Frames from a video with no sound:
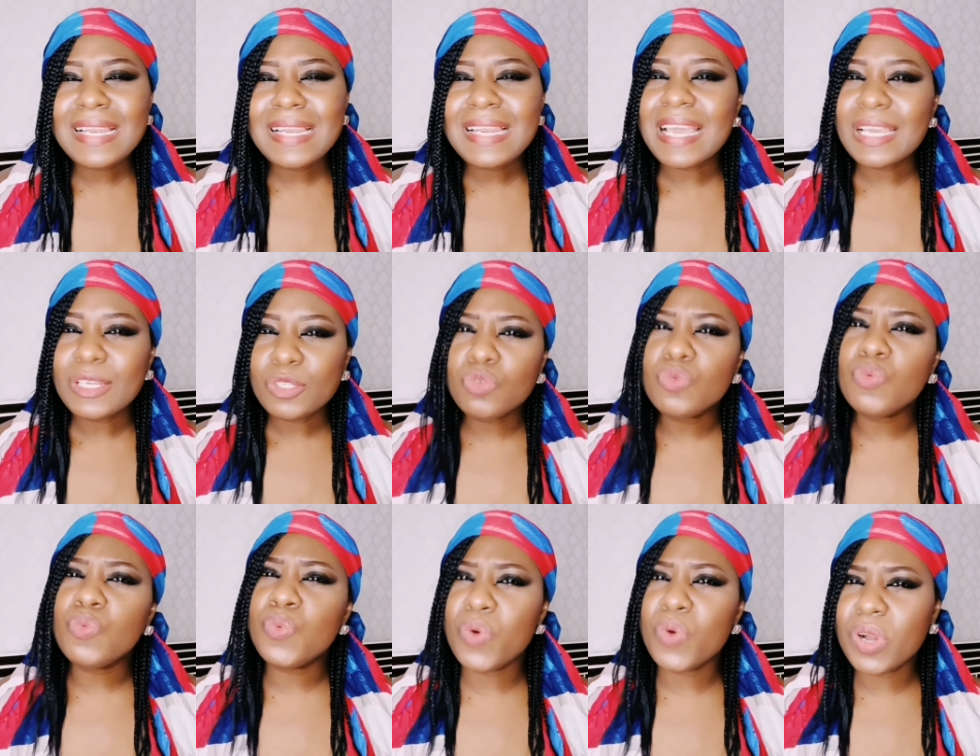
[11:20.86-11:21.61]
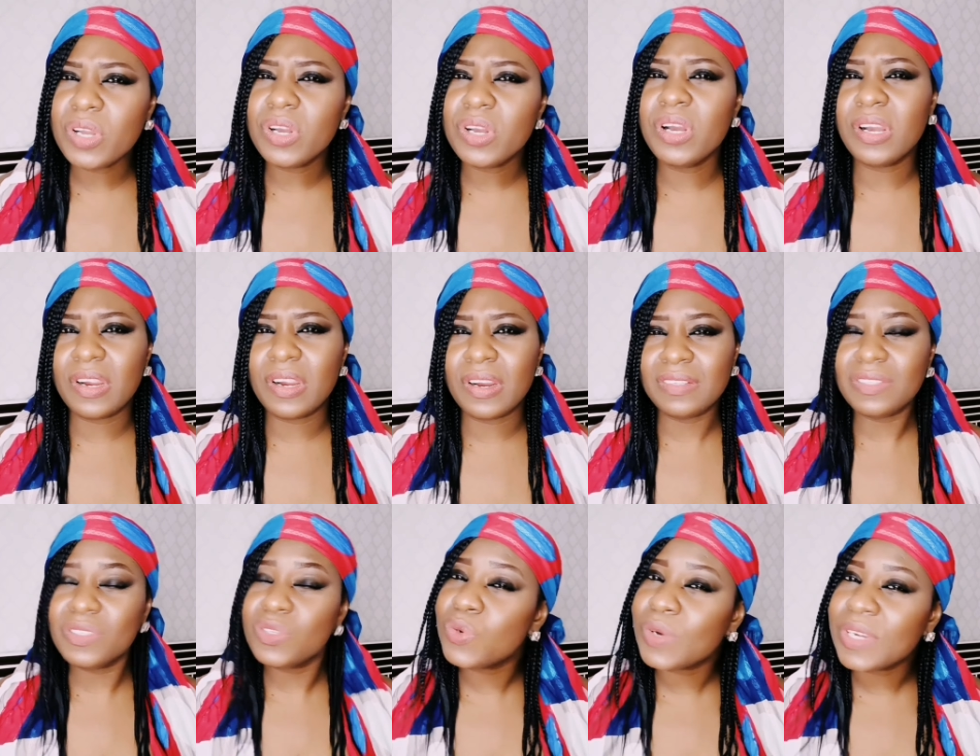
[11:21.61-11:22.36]
They like to work
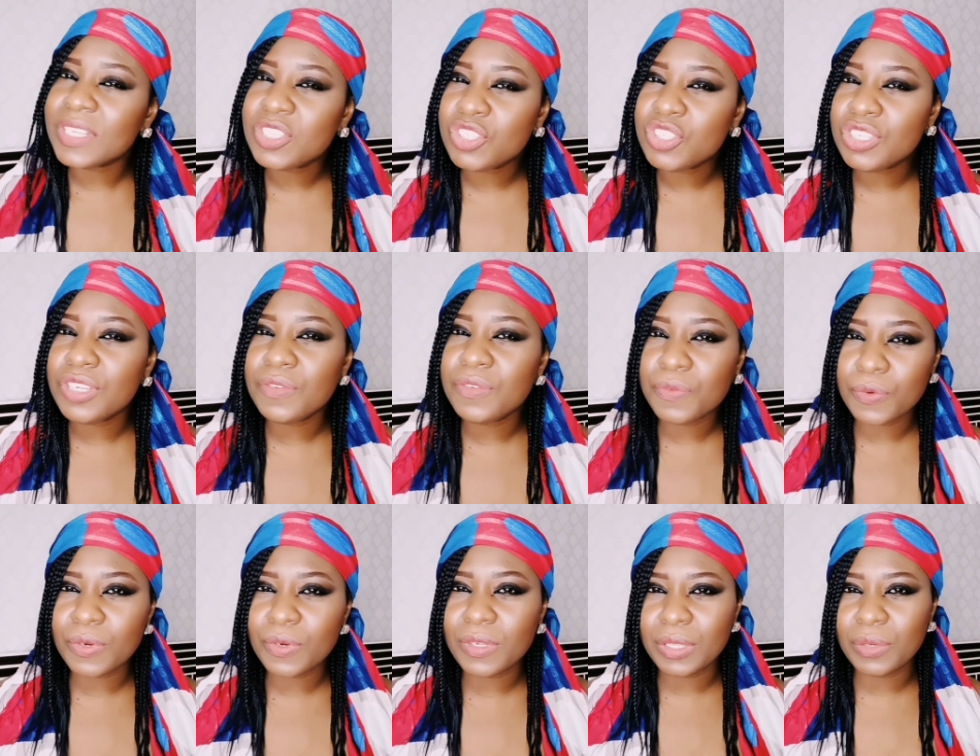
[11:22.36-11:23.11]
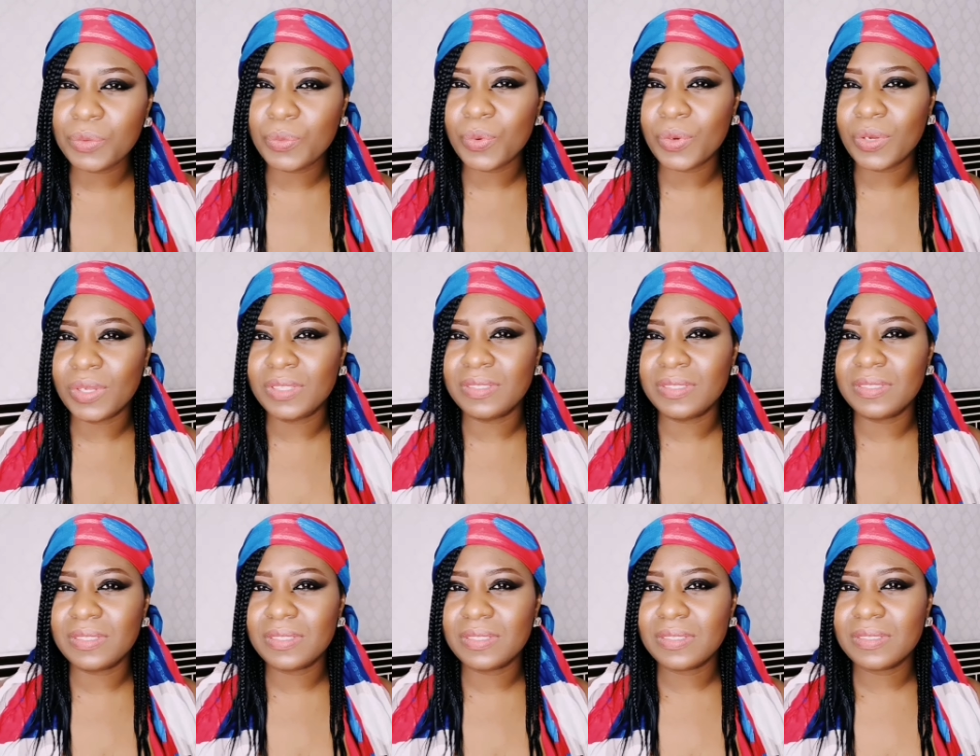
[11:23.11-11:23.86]
hard to achieve what they
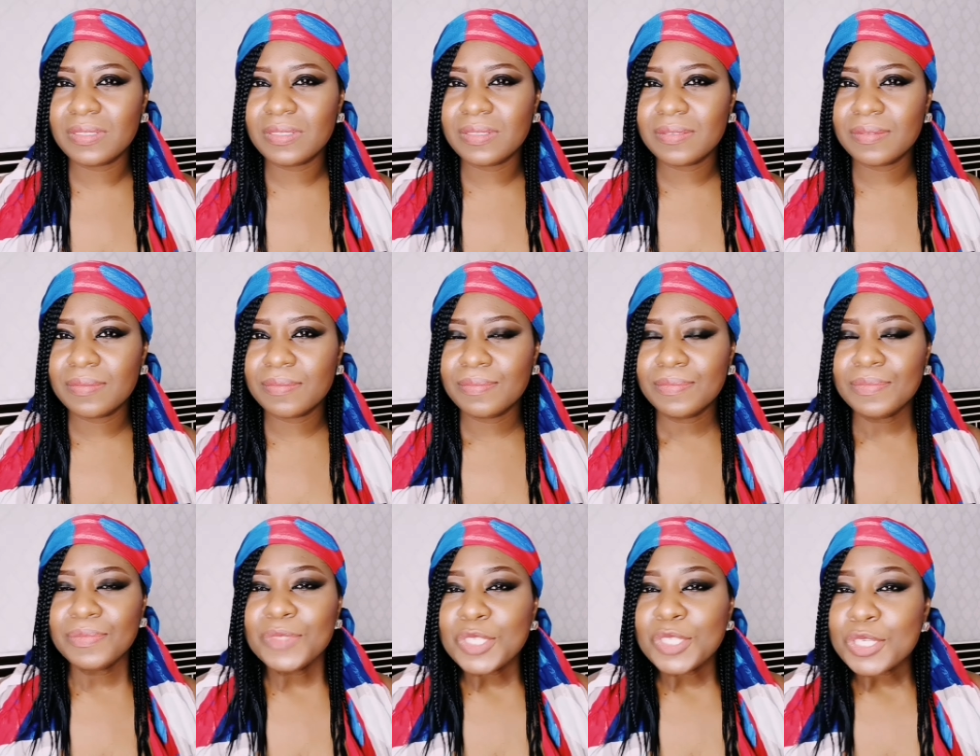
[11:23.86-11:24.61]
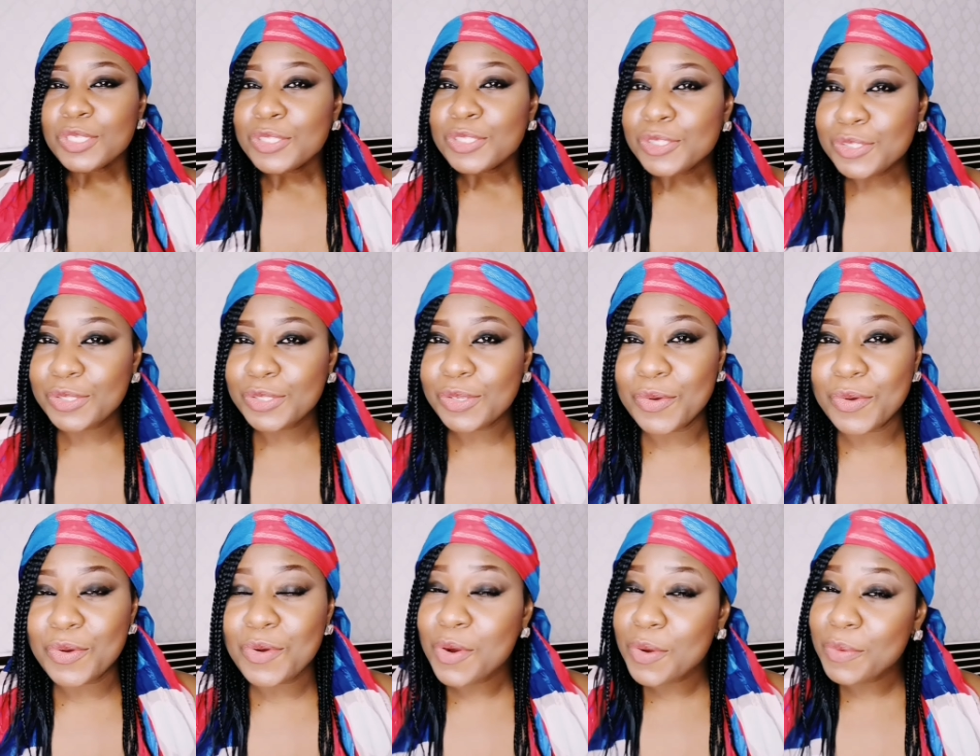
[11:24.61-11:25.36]
want.
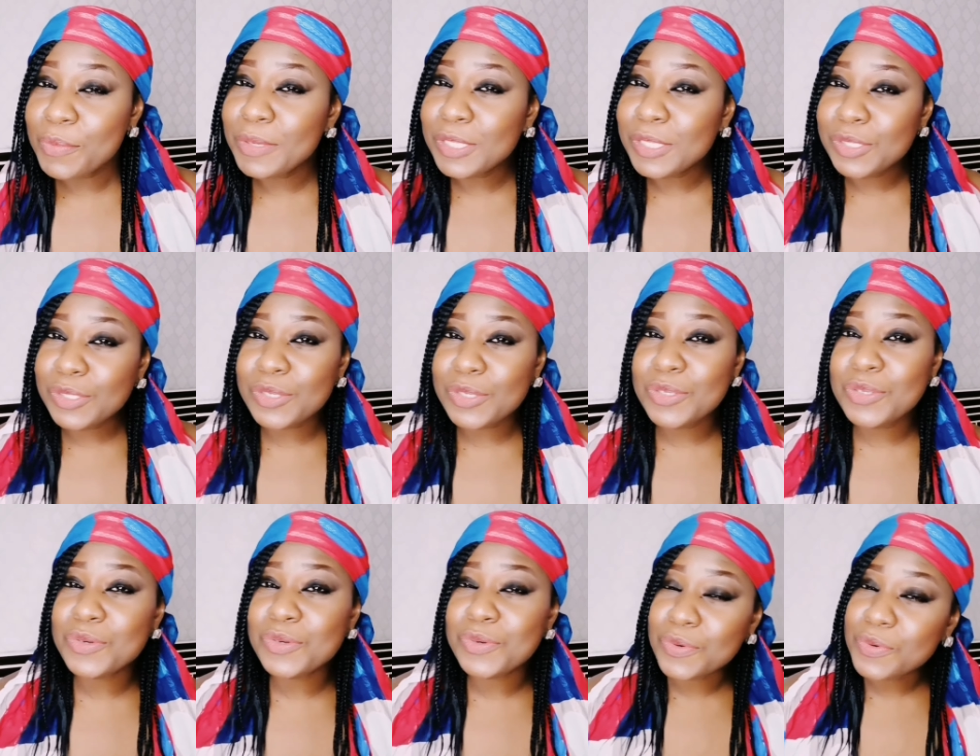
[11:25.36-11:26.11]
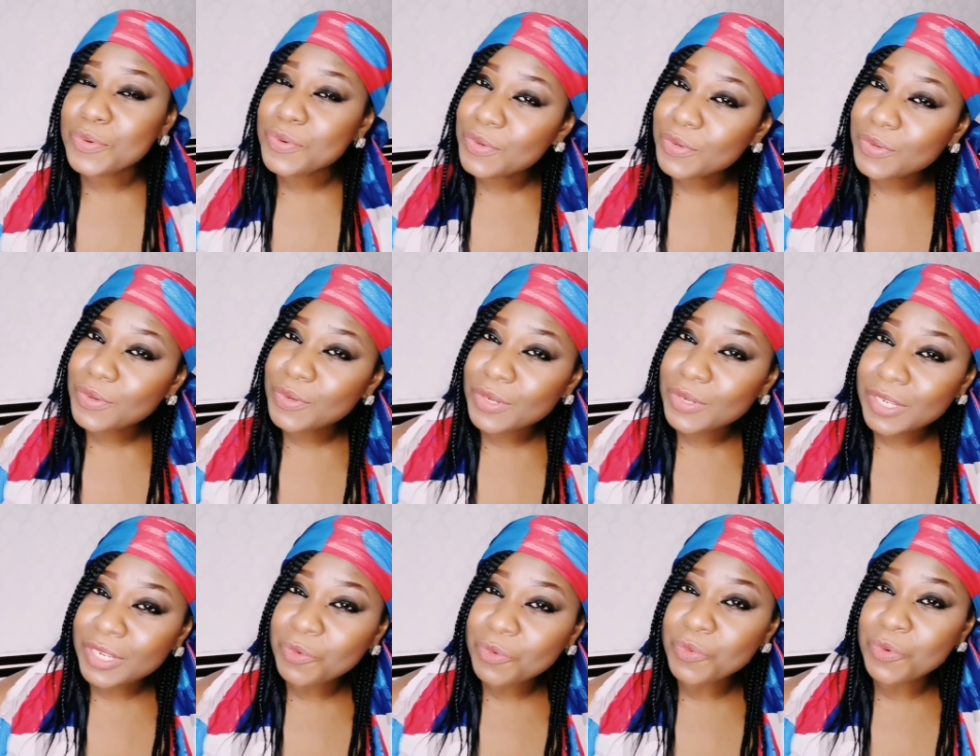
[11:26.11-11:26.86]
So, coming to you,
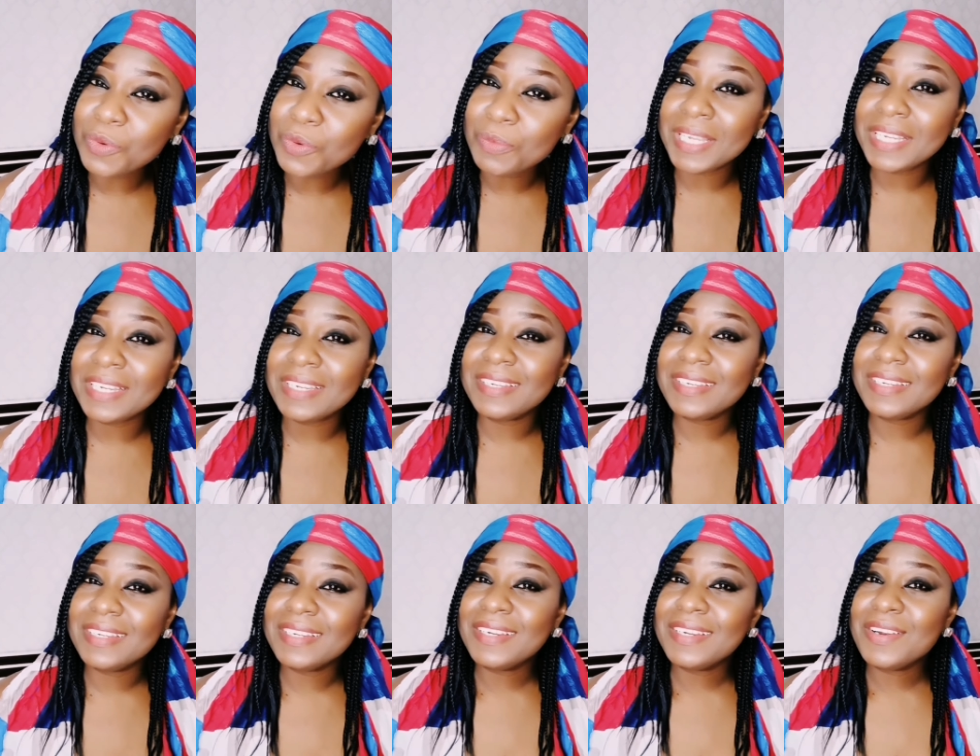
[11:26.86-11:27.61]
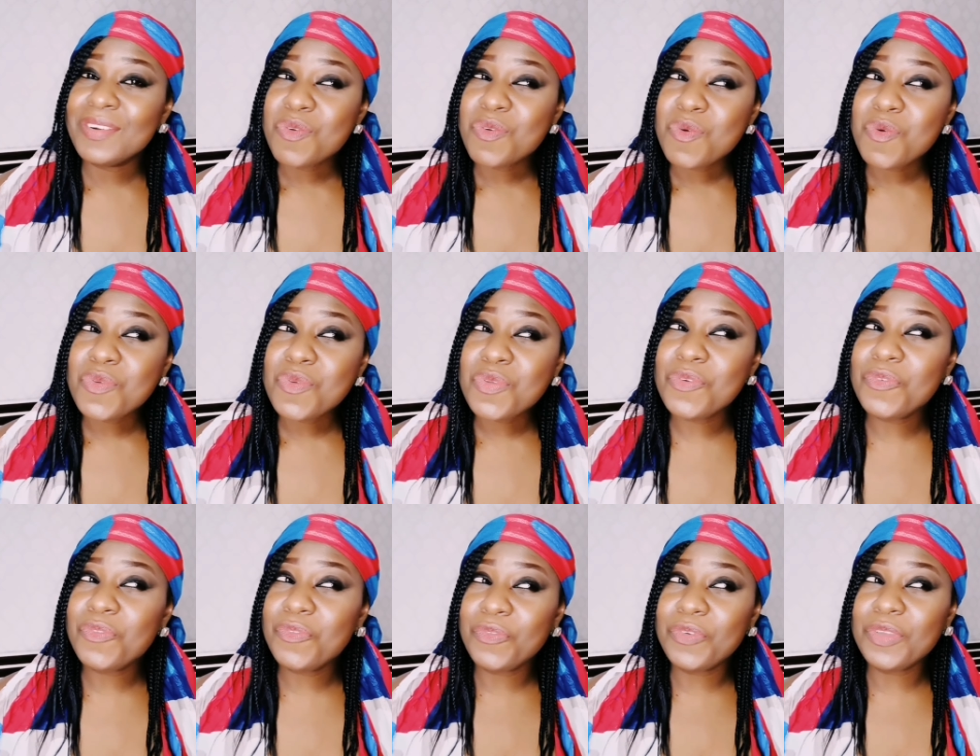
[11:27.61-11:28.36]
the woman,
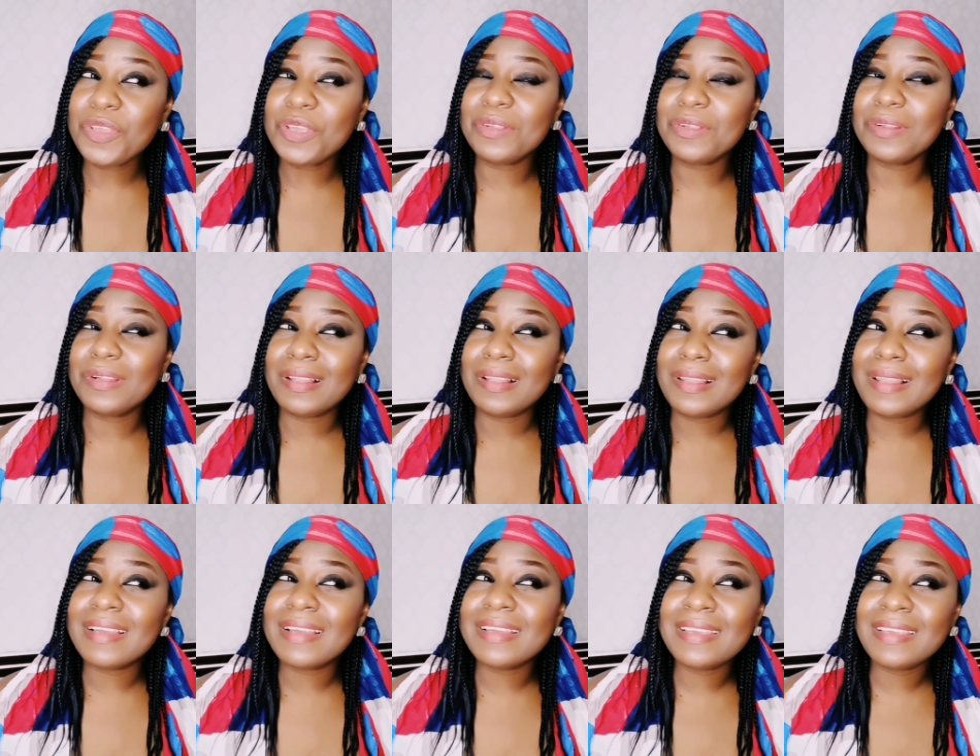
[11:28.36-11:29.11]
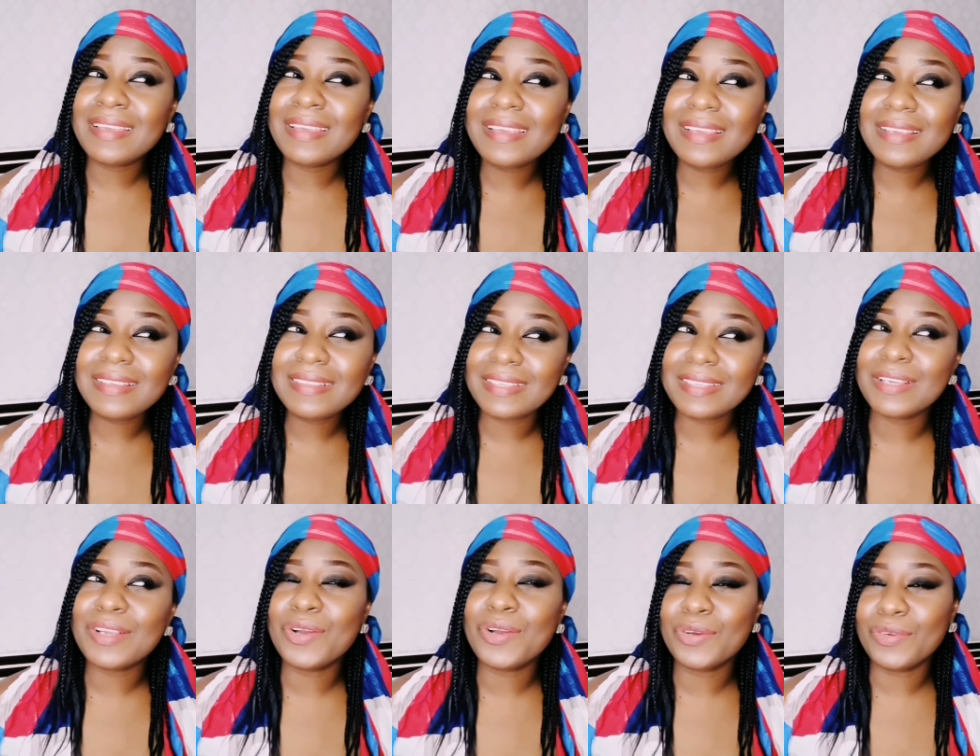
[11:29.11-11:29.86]
you feel like
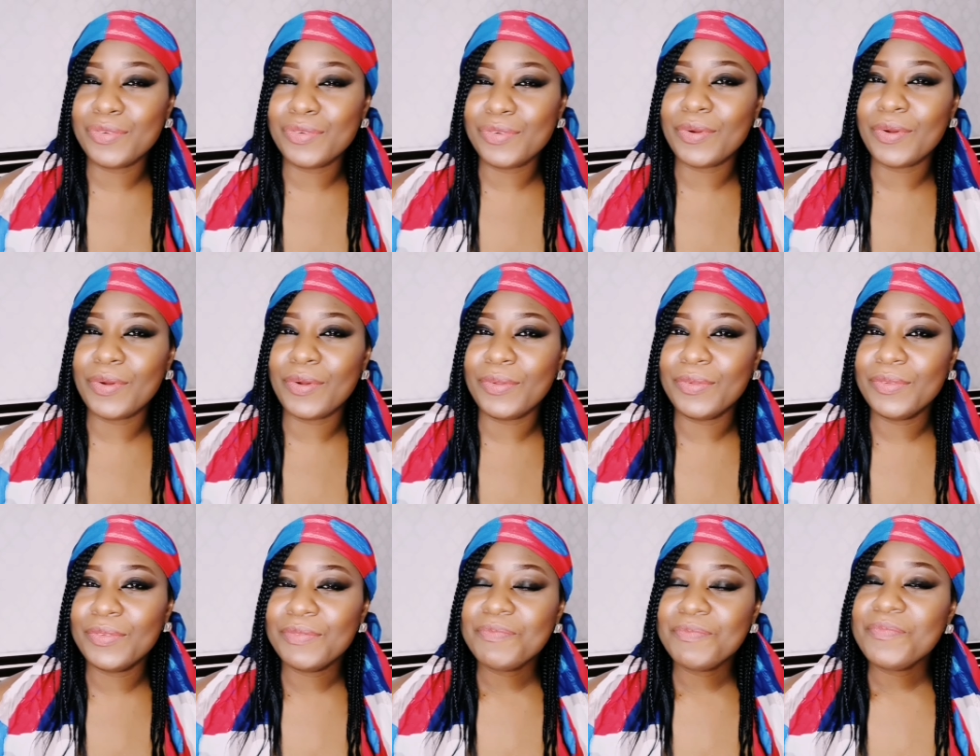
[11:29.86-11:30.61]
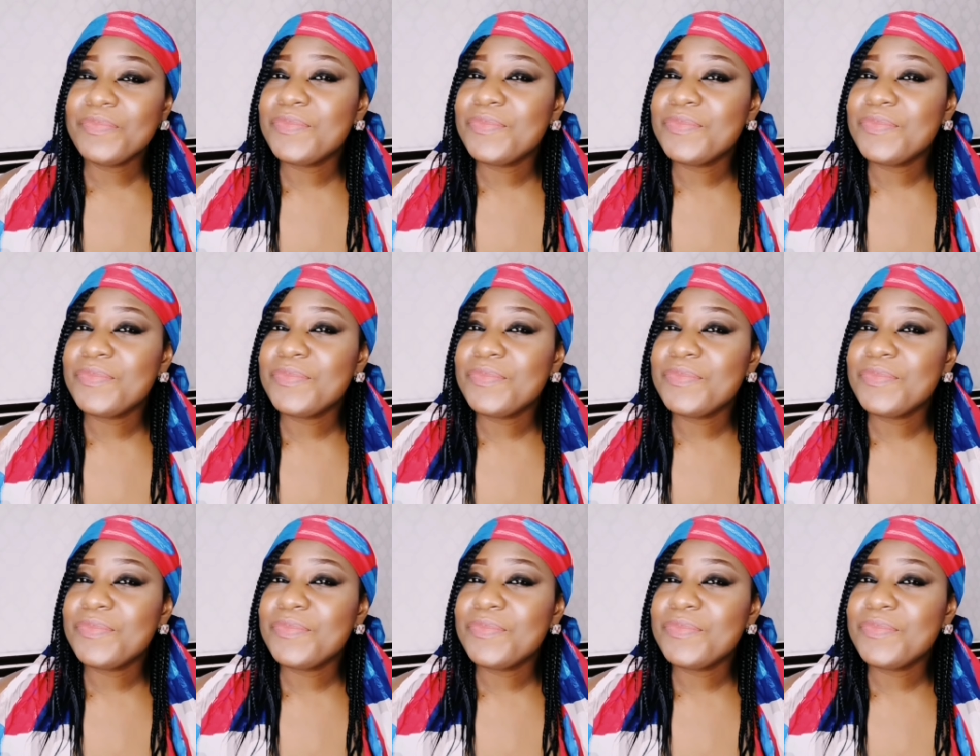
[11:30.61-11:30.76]
he's in control.